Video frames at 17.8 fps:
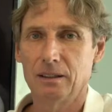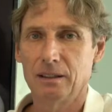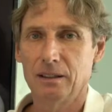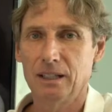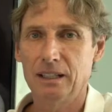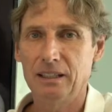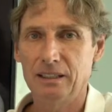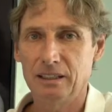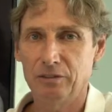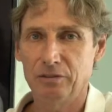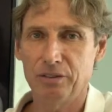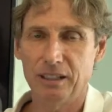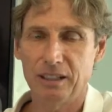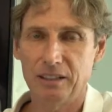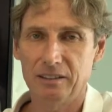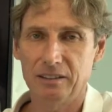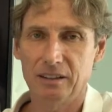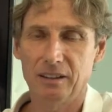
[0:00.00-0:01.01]

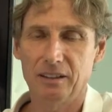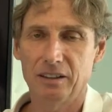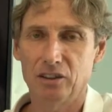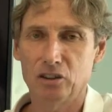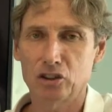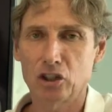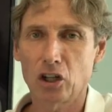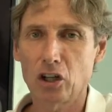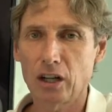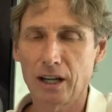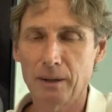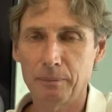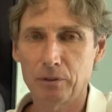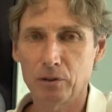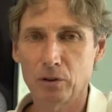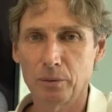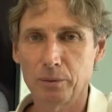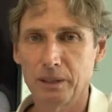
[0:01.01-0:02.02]
interface, and the shock
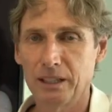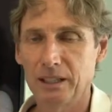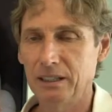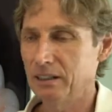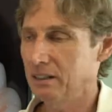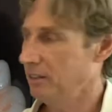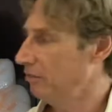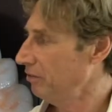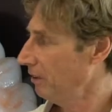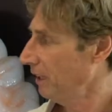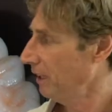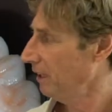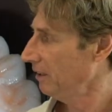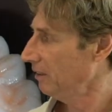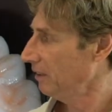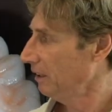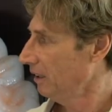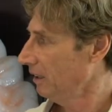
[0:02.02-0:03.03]
absorbing
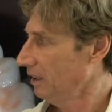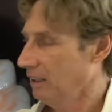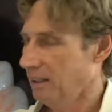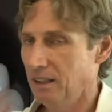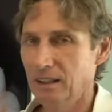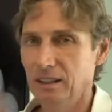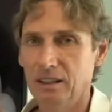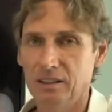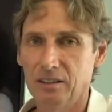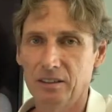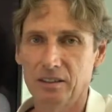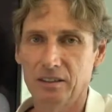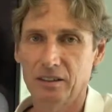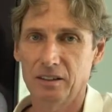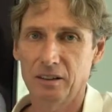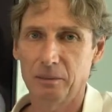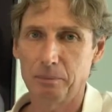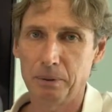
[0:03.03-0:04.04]
interface is
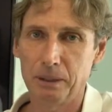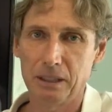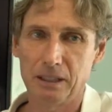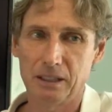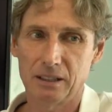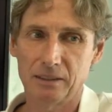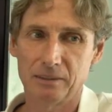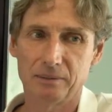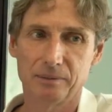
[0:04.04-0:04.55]
the PEEK.